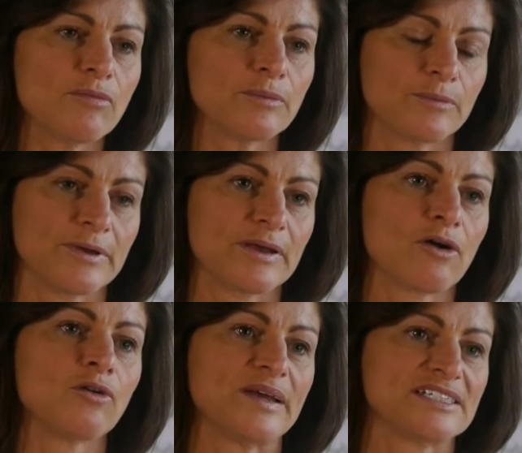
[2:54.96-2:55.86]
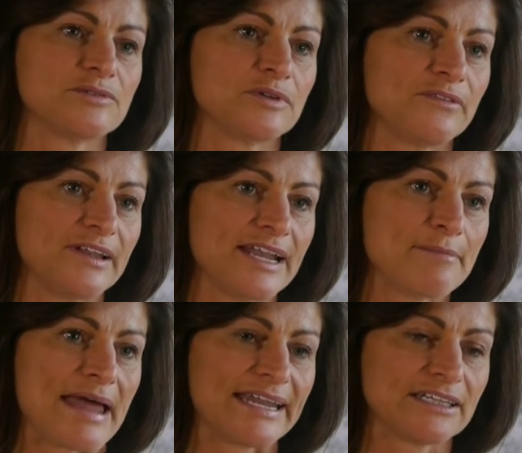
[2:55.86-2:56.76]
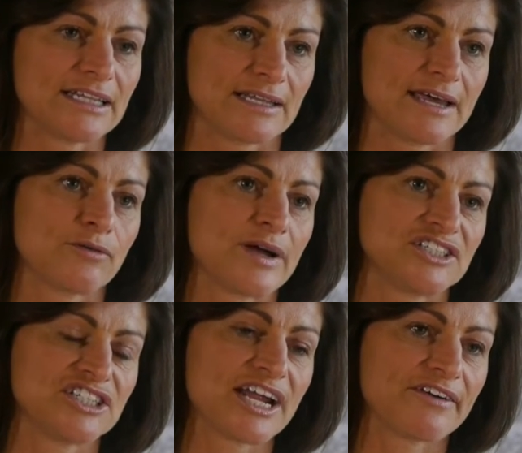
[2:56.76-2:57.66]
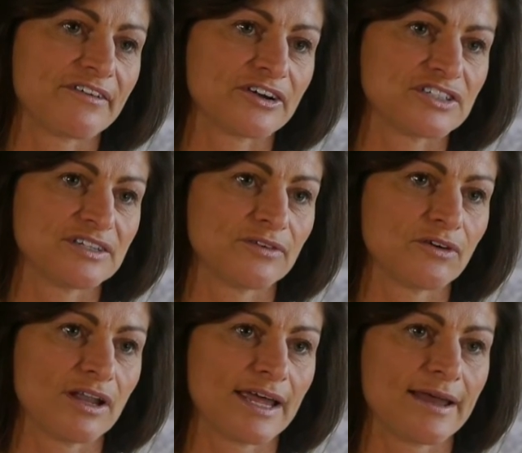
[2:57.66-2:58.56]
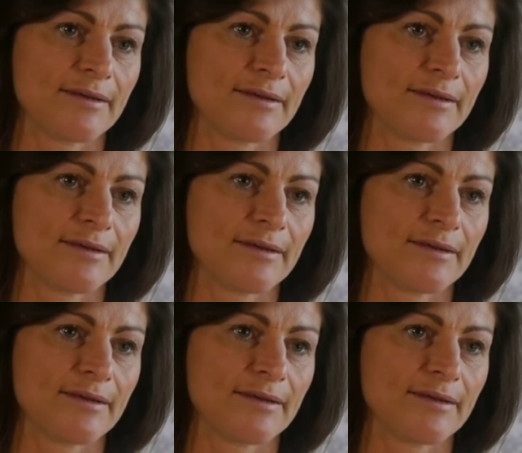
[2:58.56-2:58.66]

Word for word: Well, all patients will fill in a medical questionnaire first of all.